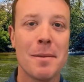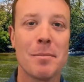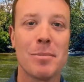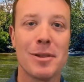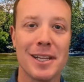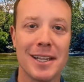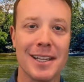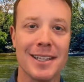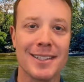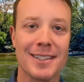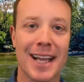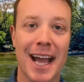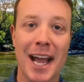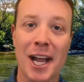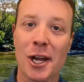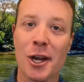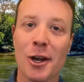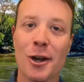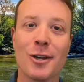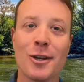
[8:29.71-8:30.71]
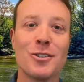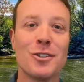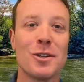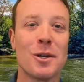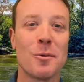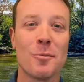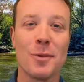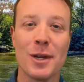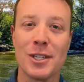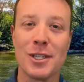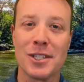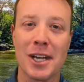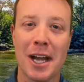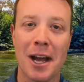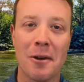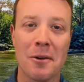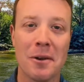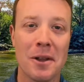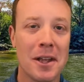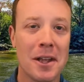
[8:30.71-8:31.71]
please, I encourage you to reach
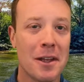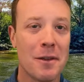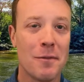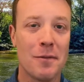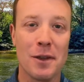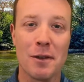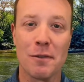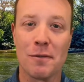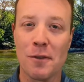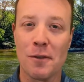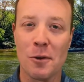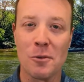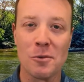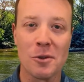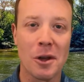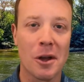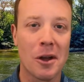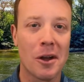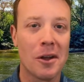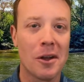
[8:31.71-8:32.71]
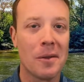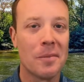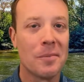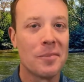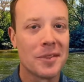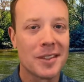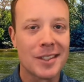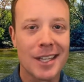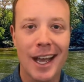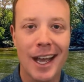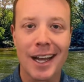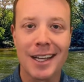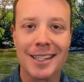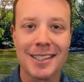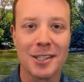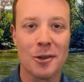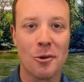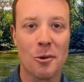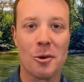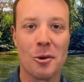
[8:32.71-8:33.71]
out via phone call,
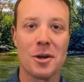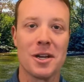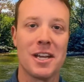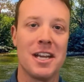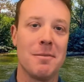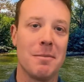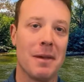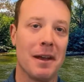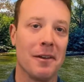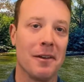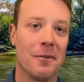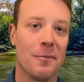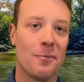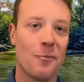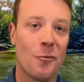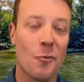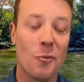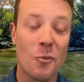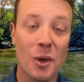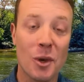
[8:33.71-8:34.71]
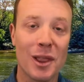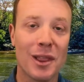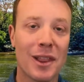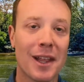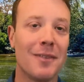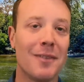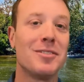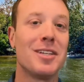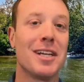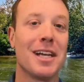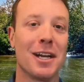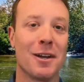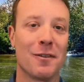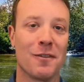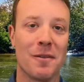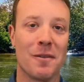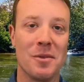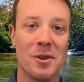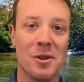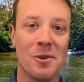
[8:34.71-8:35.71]
text, or email. We'd love to hear
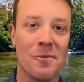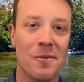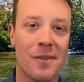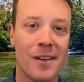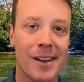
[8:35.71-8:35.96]
from you.